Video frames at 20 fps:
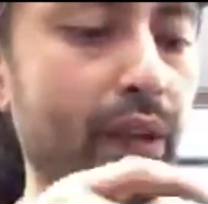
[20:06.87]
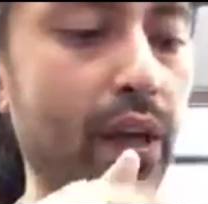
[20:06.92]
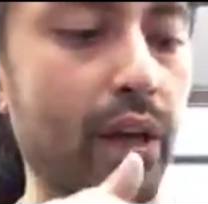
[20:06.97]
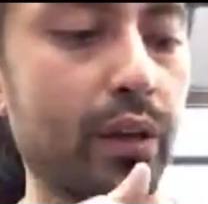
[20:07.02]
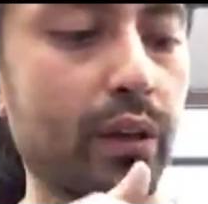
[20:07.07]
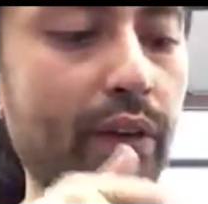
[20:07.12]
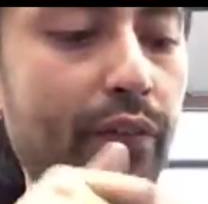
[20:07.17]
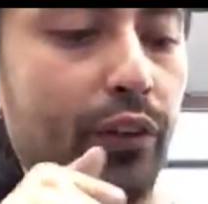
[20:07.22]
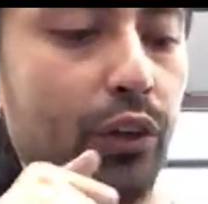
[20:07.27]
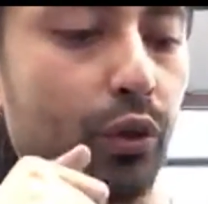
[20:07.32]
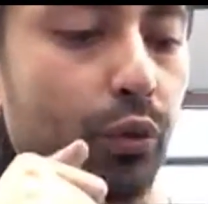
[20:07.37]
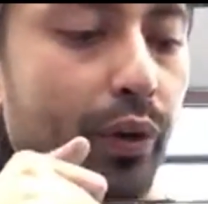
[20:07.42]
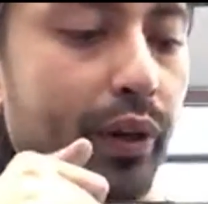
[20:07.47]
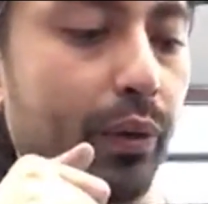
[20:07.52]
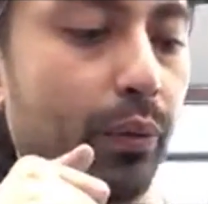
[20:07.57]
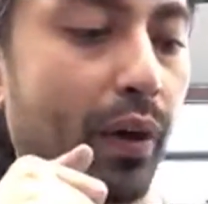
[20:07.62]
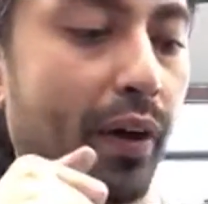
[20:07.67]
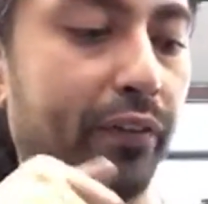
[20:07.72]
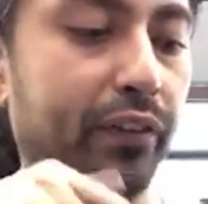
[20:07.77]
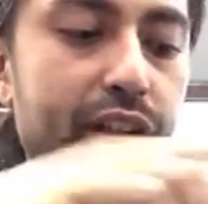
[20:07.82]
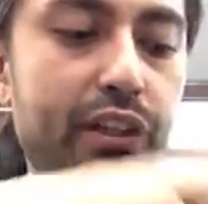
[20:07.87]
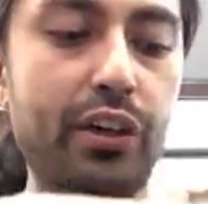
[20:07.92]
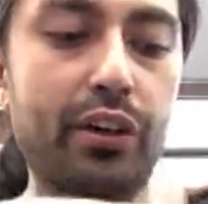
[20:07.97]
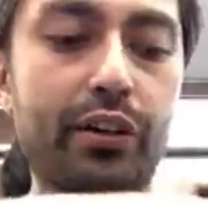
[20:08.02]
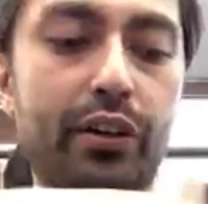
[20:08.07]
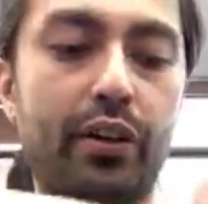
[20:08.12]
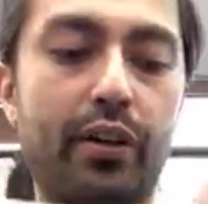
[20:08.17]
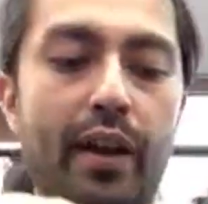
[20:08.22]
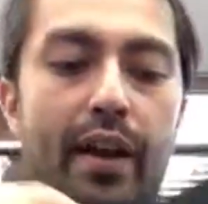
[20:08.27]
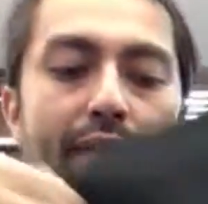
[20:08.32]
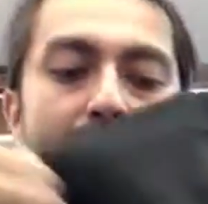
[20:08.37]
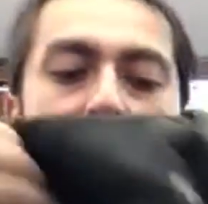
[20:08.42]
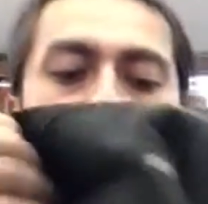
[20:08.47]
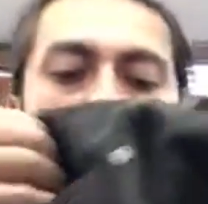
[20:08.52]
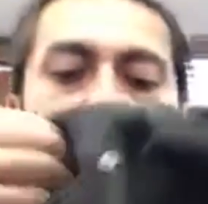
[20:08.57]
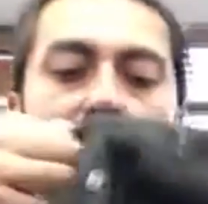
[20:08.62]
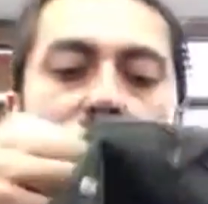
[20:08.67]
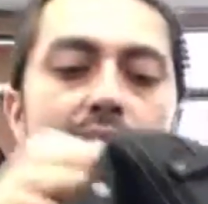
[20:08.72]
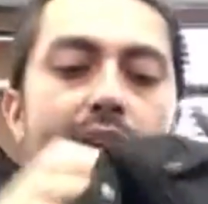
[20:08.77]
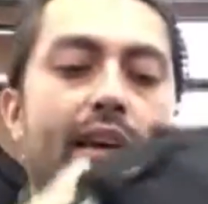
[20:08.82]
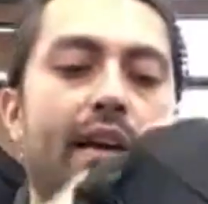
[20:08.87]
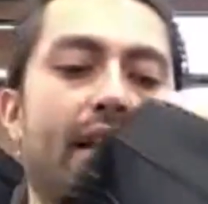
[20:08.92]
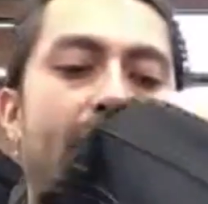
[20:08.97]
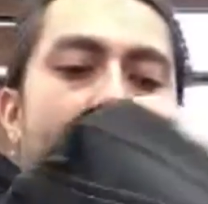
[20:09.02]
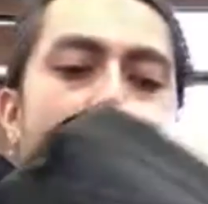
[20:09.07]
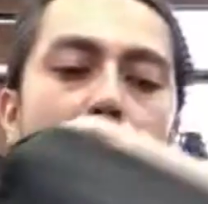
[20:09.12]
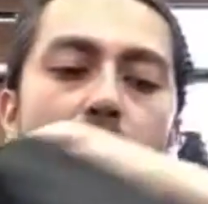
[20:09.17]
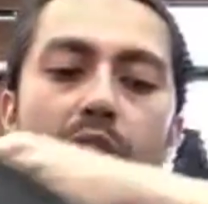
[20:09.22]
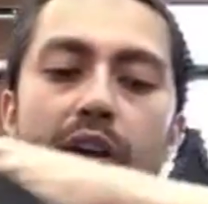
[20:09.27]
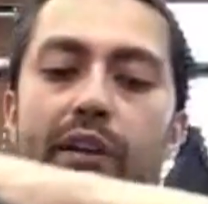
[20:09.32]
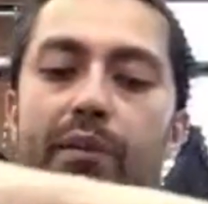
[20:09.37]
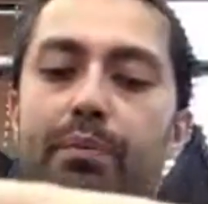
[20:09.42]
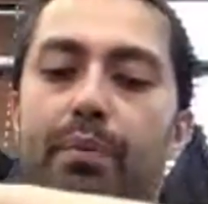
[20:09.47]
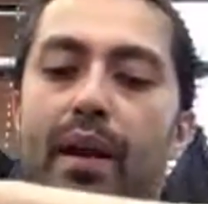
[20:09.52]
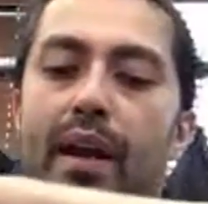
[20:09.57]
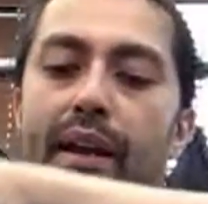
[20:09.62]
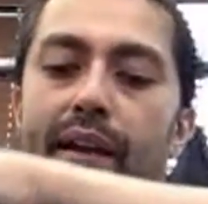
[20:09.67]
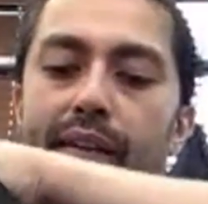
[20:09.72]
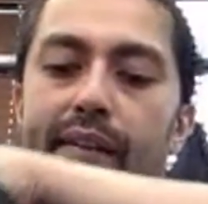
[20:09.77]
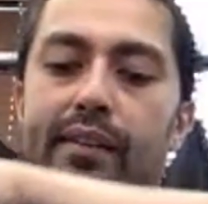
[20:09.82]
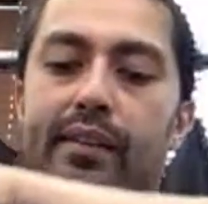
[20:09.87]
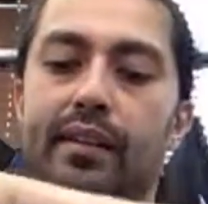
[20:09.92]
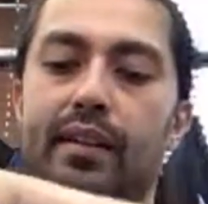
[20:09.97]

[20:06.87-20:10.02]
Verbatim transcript: You have the green weft interior and then the pocket frags